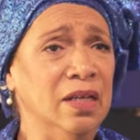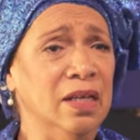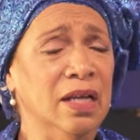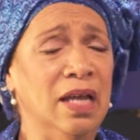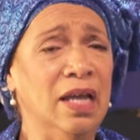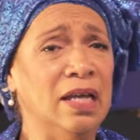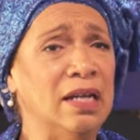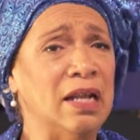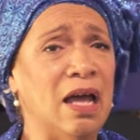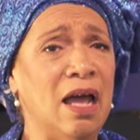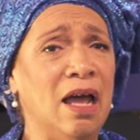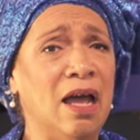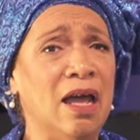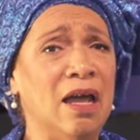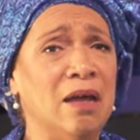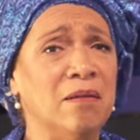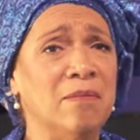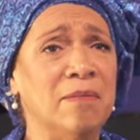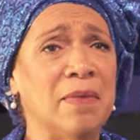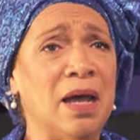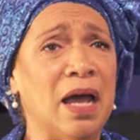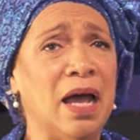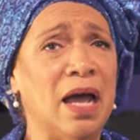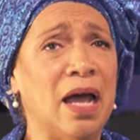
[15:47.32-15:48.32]
And I,
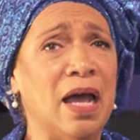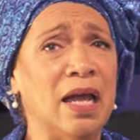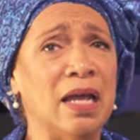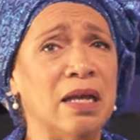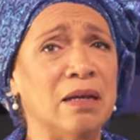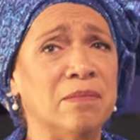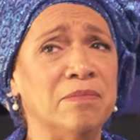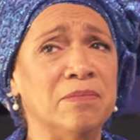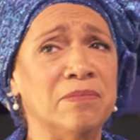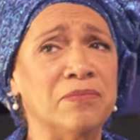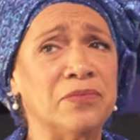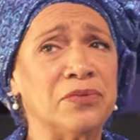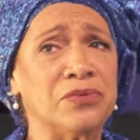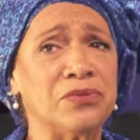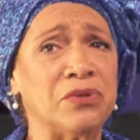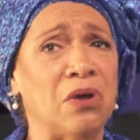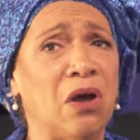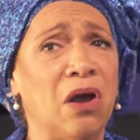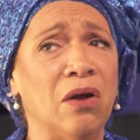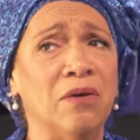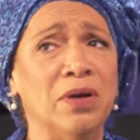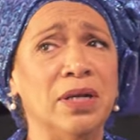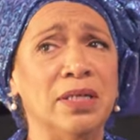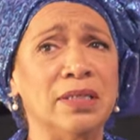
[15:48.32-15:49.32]
I am
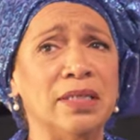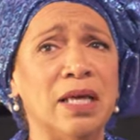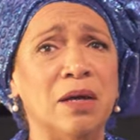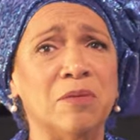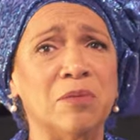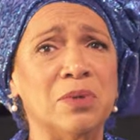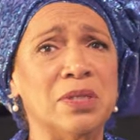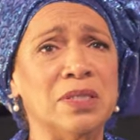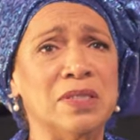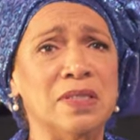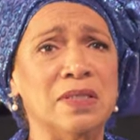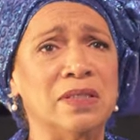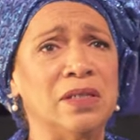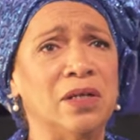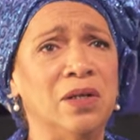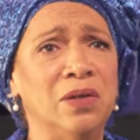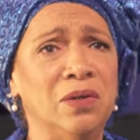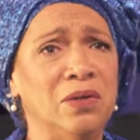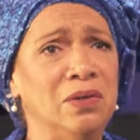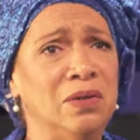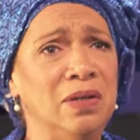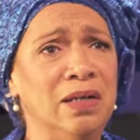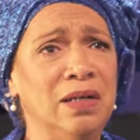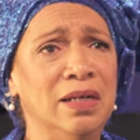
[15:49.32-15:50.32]
sorry that we
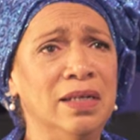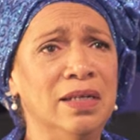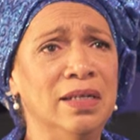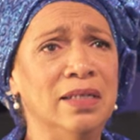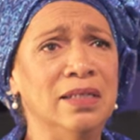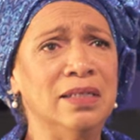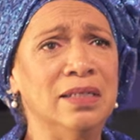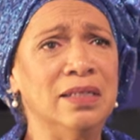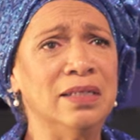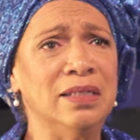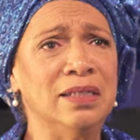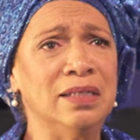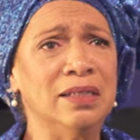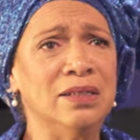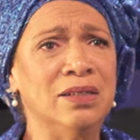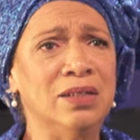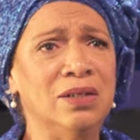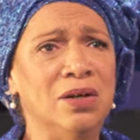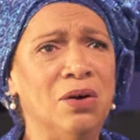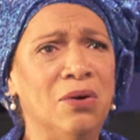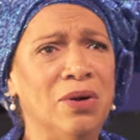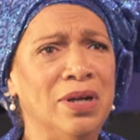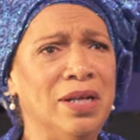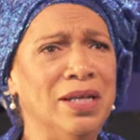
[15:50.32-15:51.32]
still
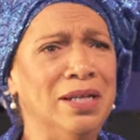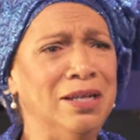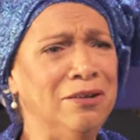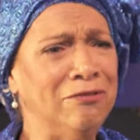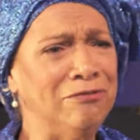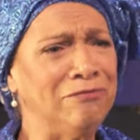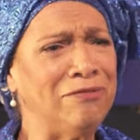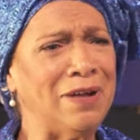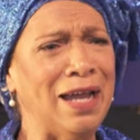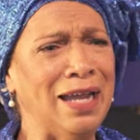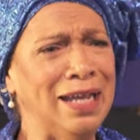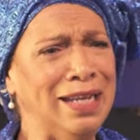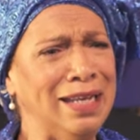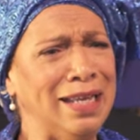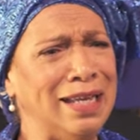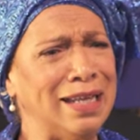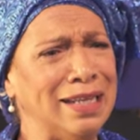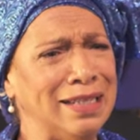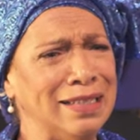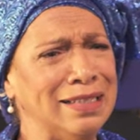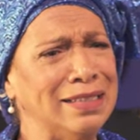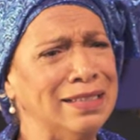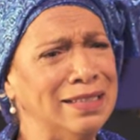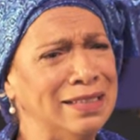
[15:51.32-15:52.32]
are here
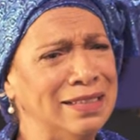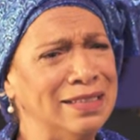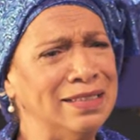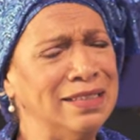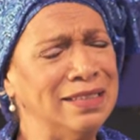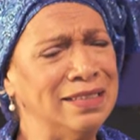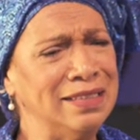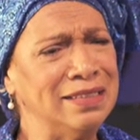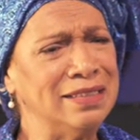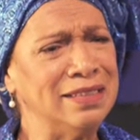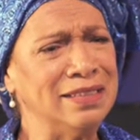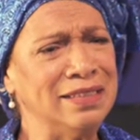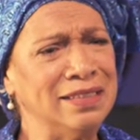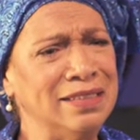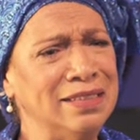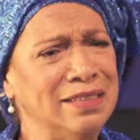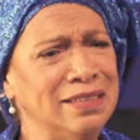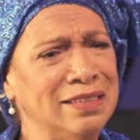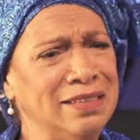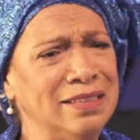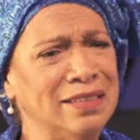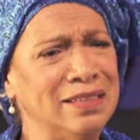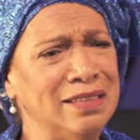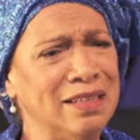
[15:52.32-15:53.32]
fighting.
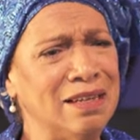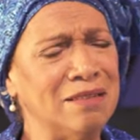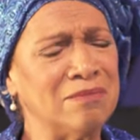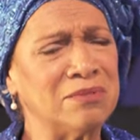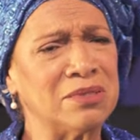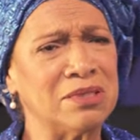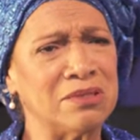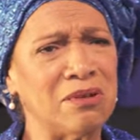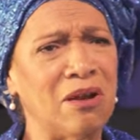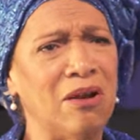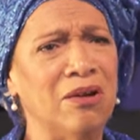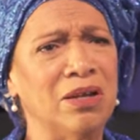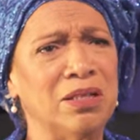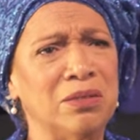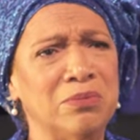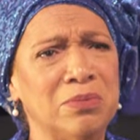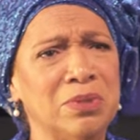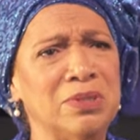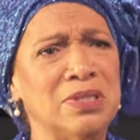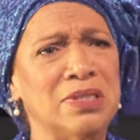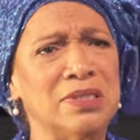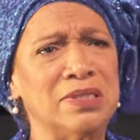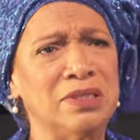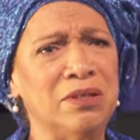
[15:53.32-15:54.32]
I'm sorry that
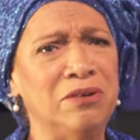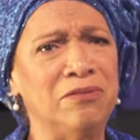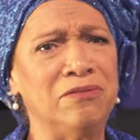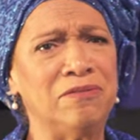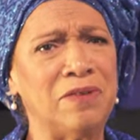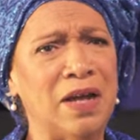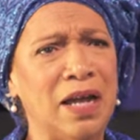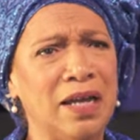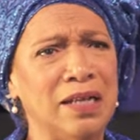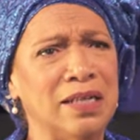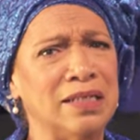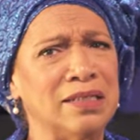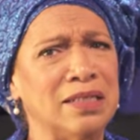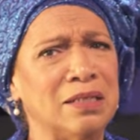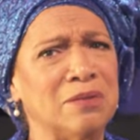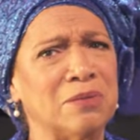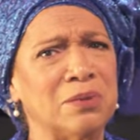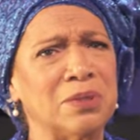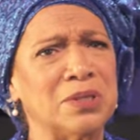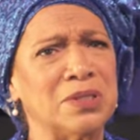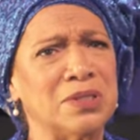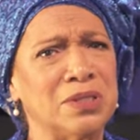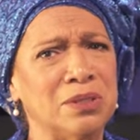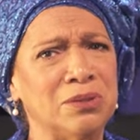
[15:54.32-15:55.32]
we're still fighting, that
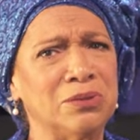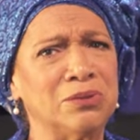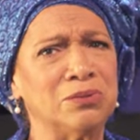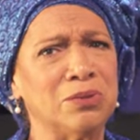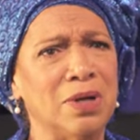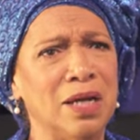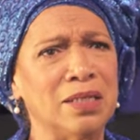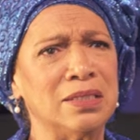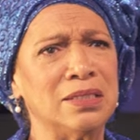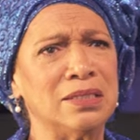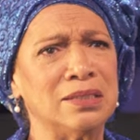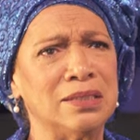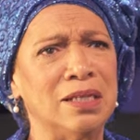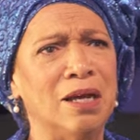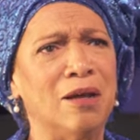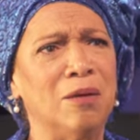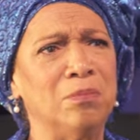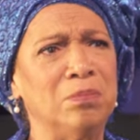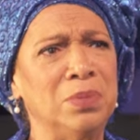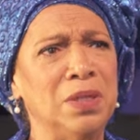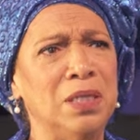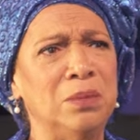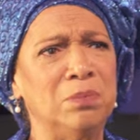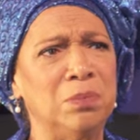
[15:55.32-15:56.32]
we're still trying to tell
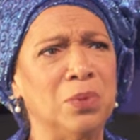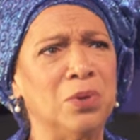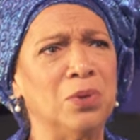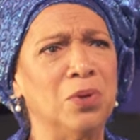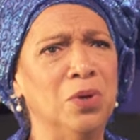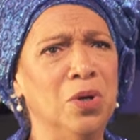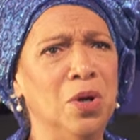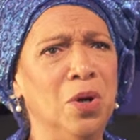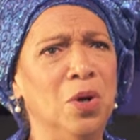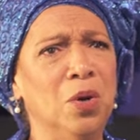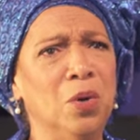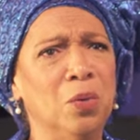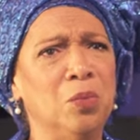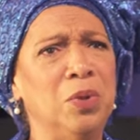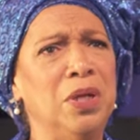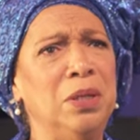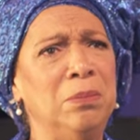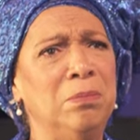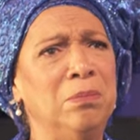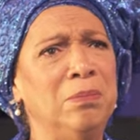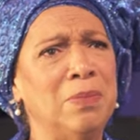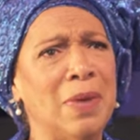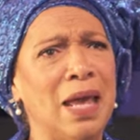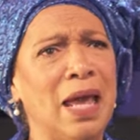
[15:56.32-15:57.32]
people we
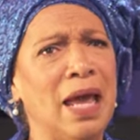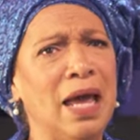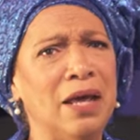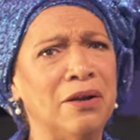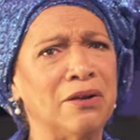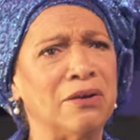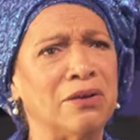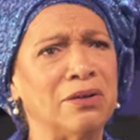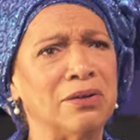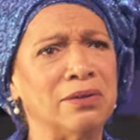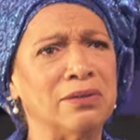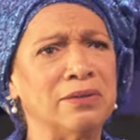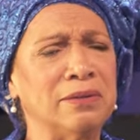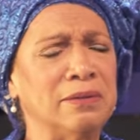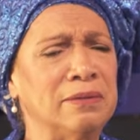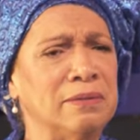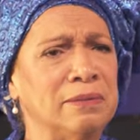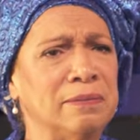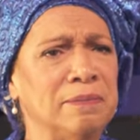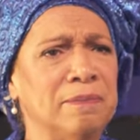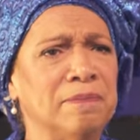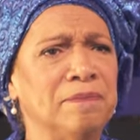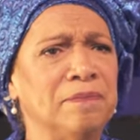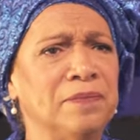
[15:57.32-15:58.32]
matter.
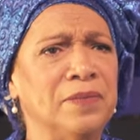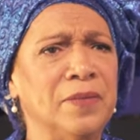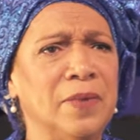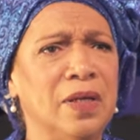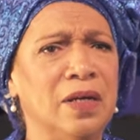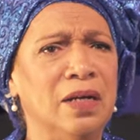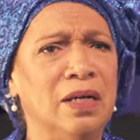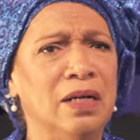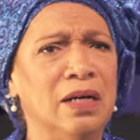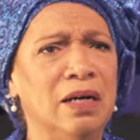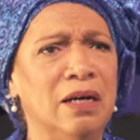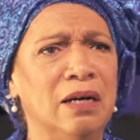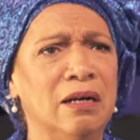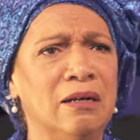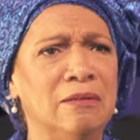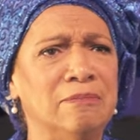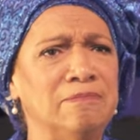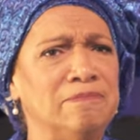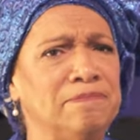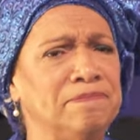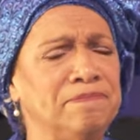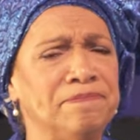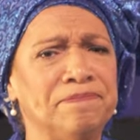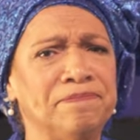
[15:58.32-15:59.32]

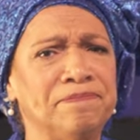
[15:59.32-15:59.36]
Um,